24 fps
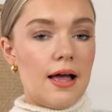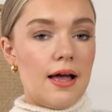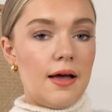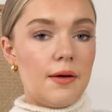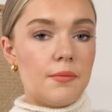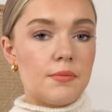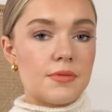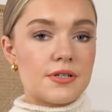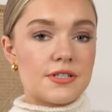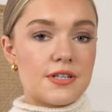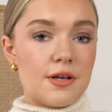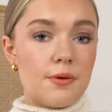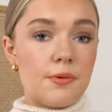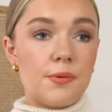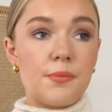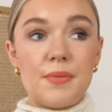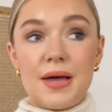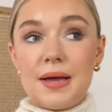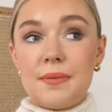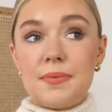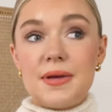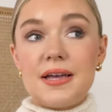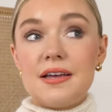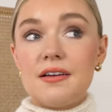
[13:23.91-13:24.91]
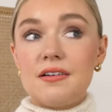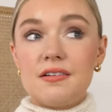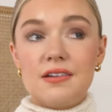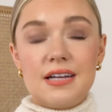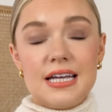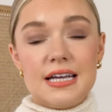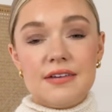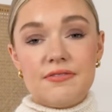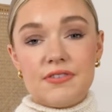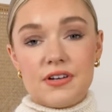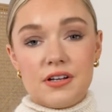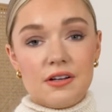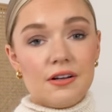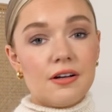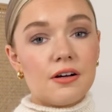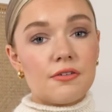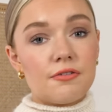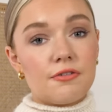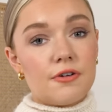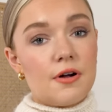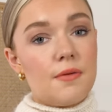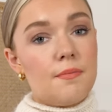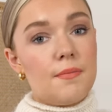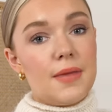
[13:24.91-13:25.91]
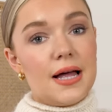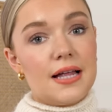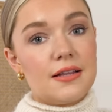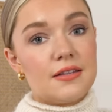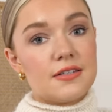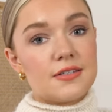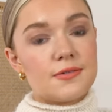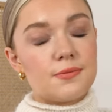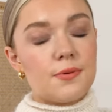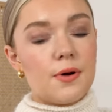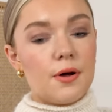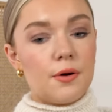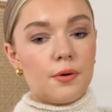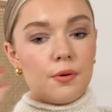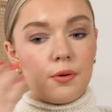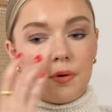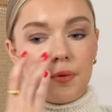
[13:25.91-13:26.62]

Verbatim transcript: Um, so maybe even look for a man's one,